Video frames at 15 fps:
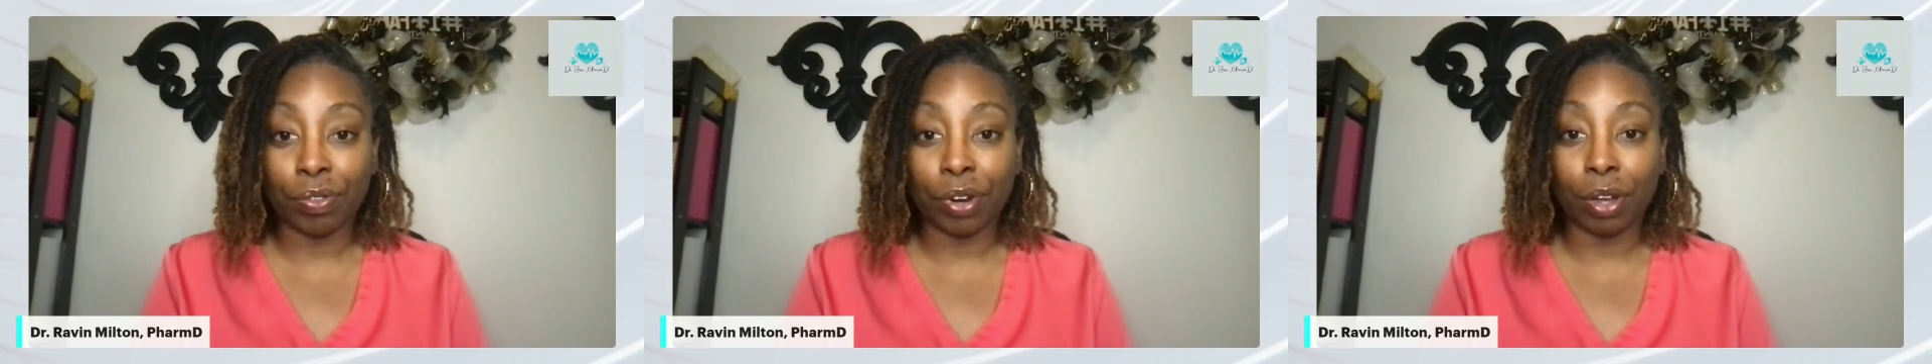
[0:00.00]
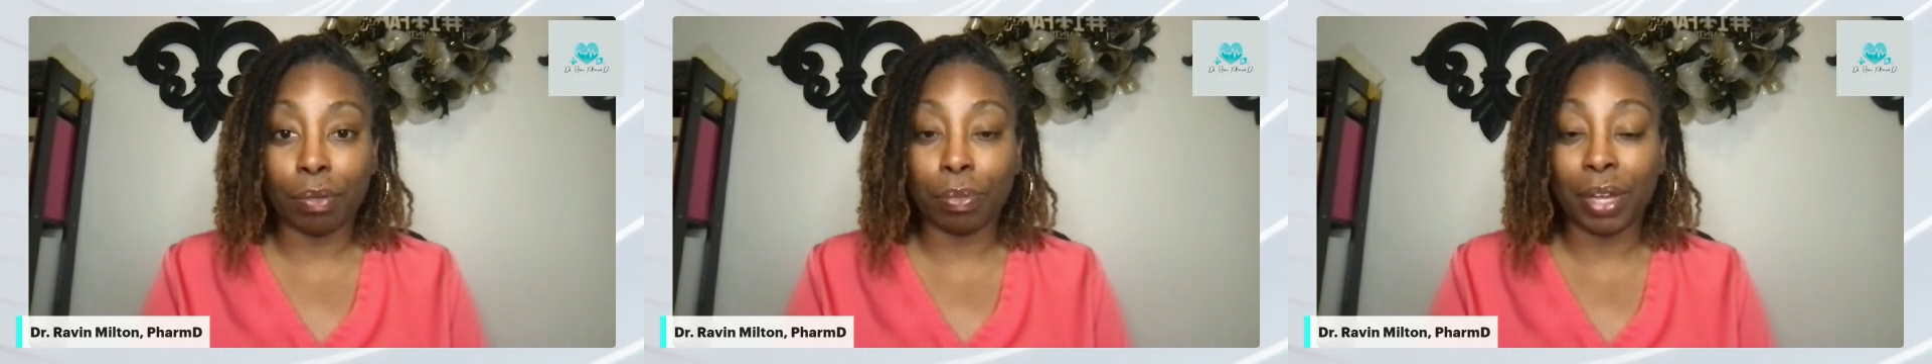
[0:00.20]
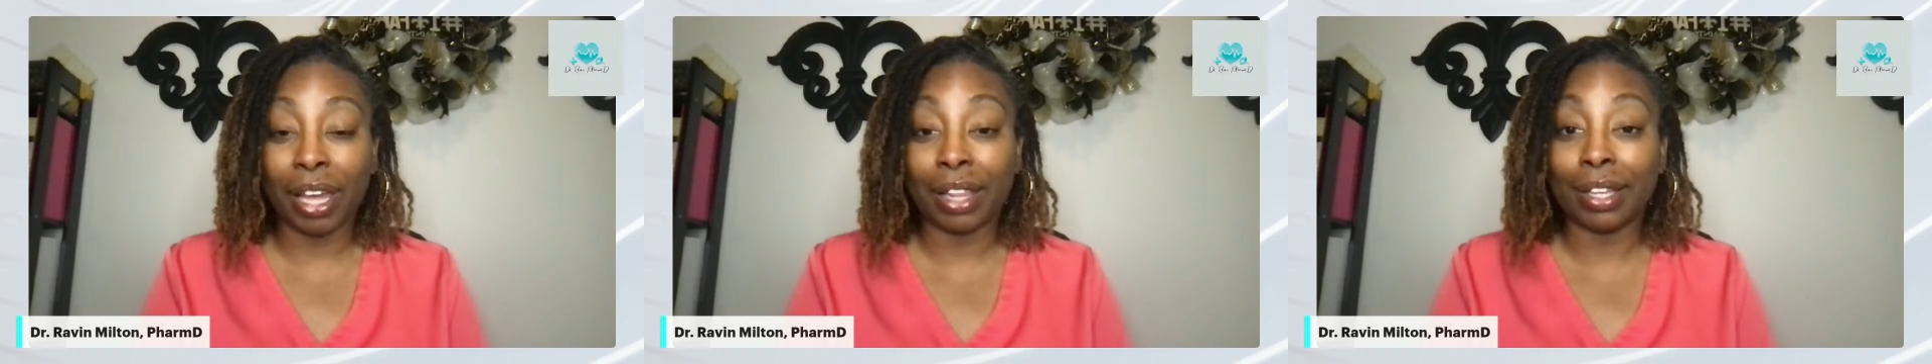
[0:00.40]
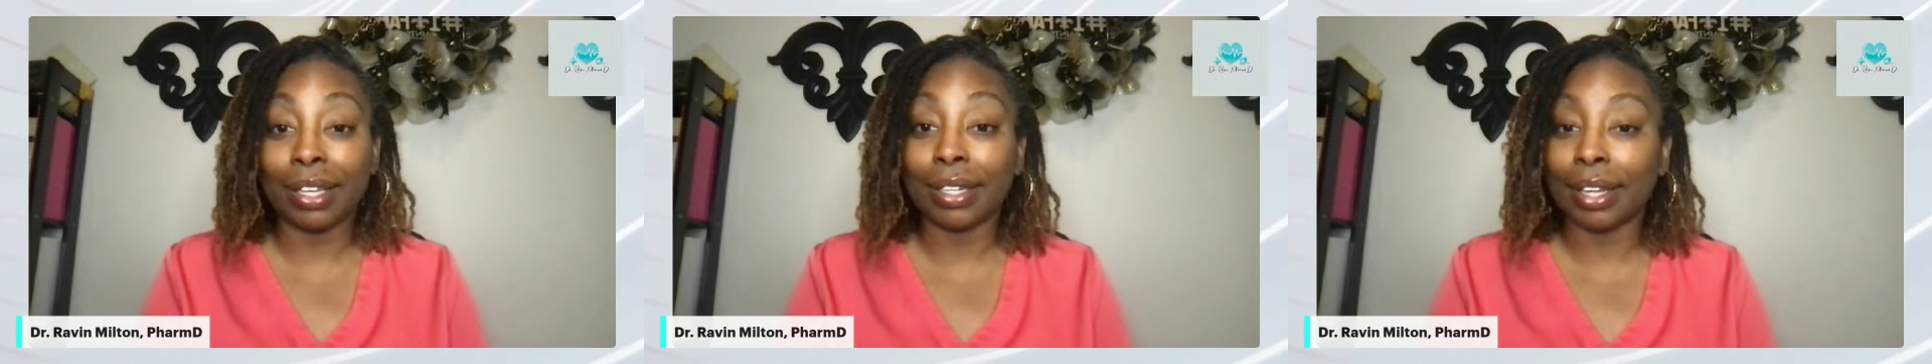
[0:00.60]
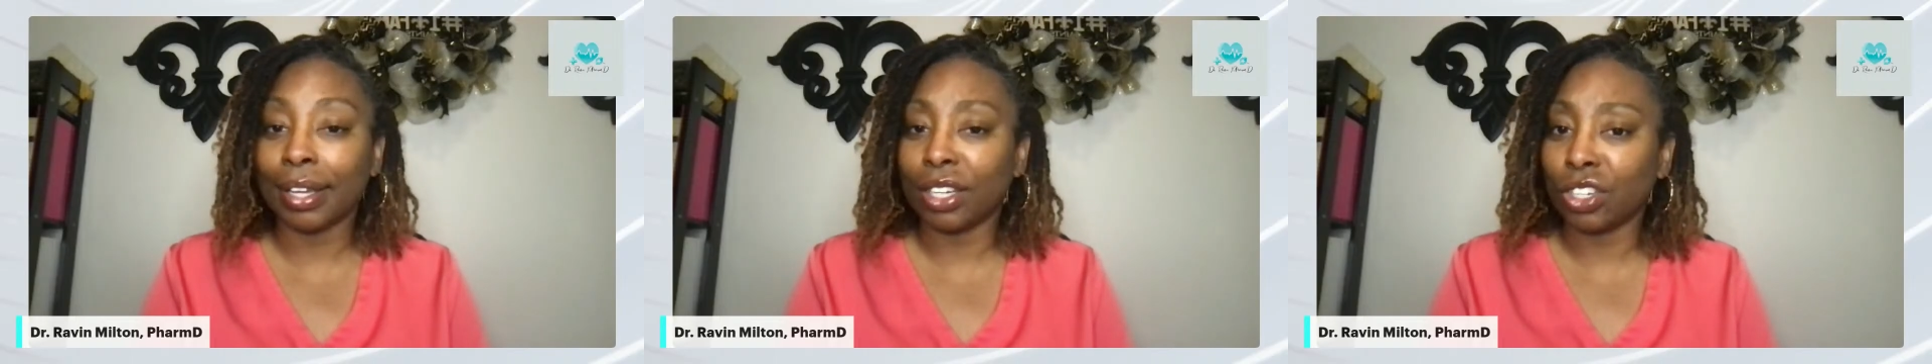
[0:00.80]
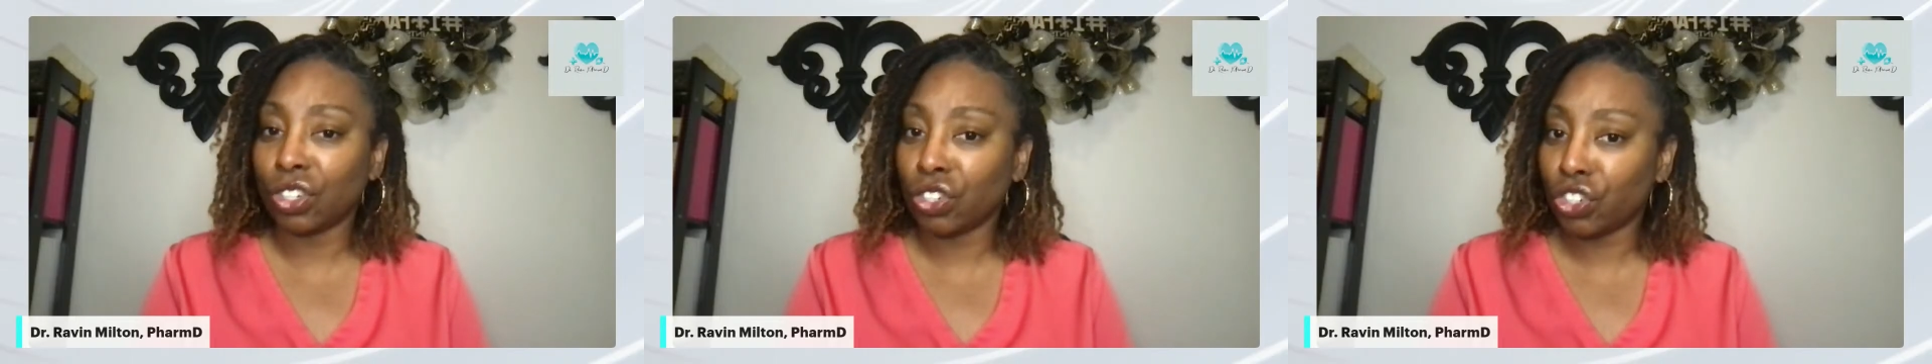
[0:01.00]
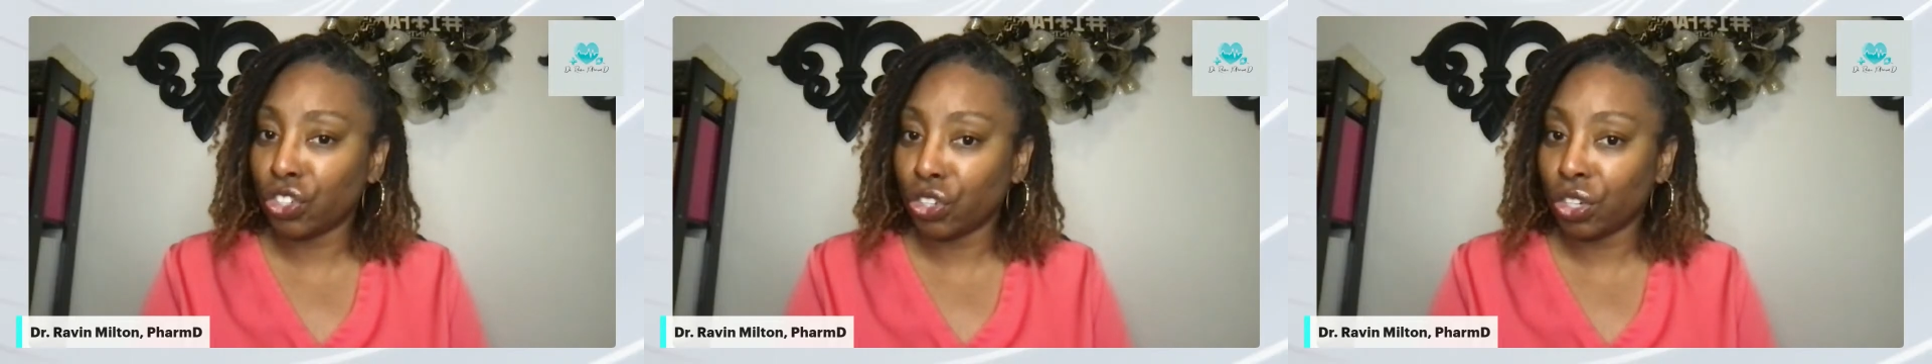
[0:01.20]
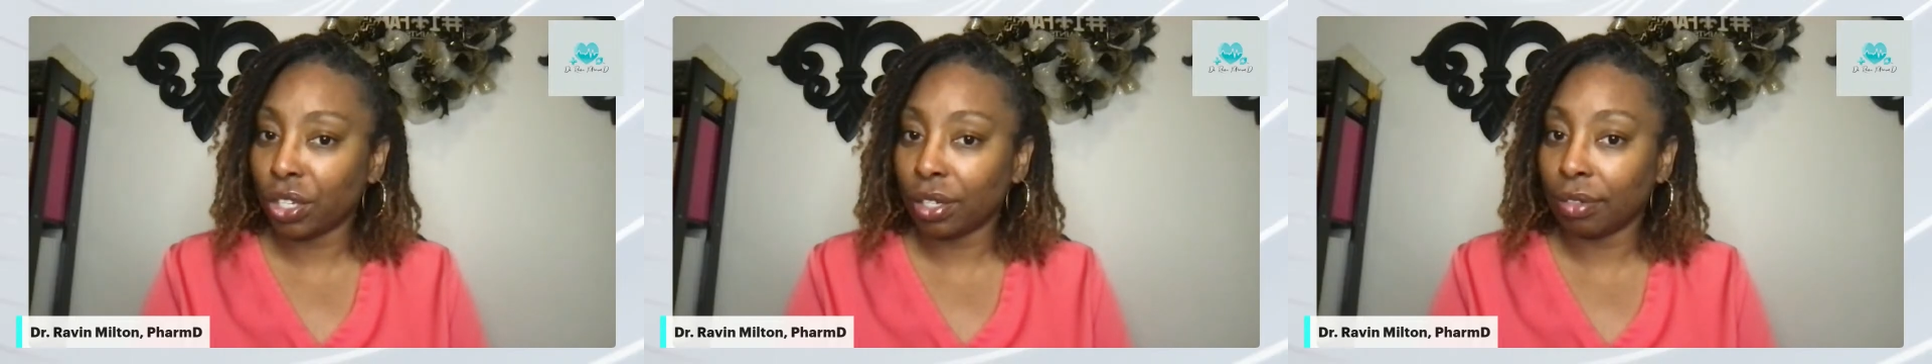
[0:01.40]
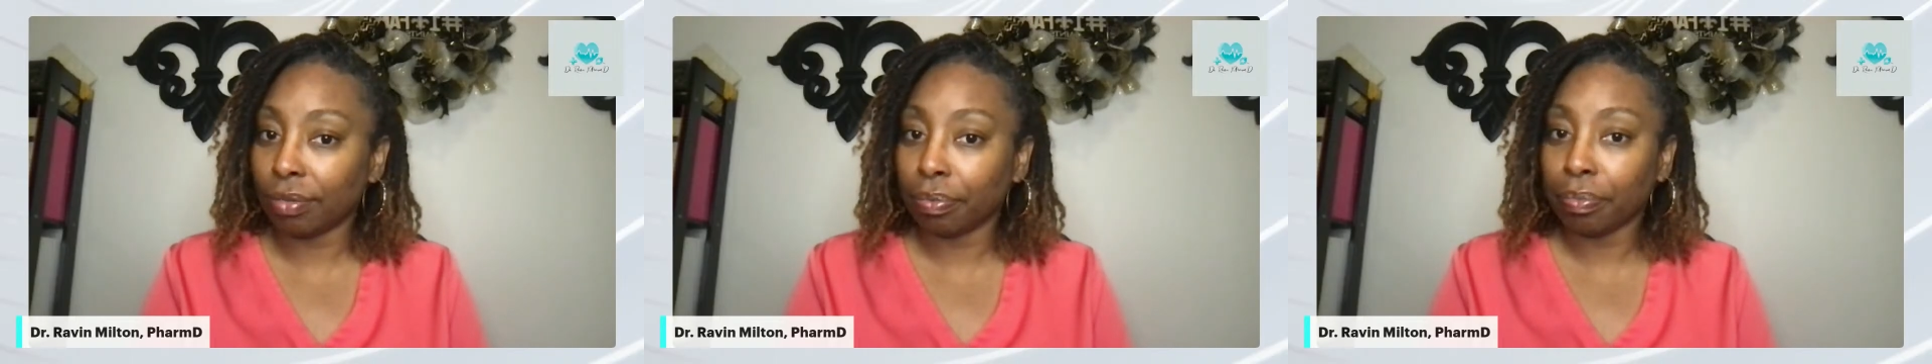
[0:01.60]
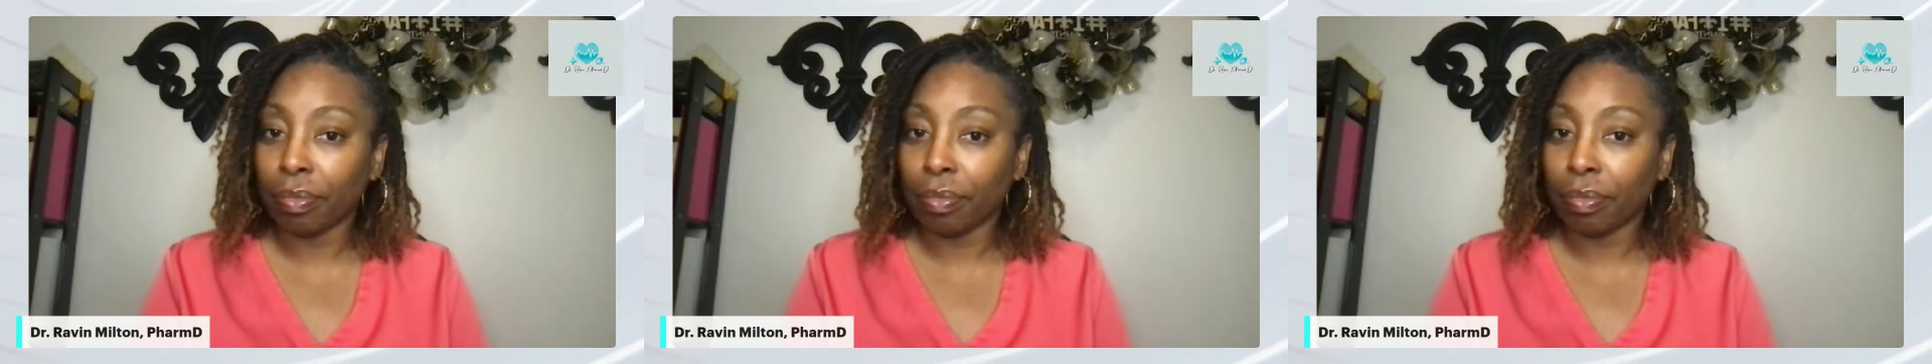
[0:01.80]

from. At least it should.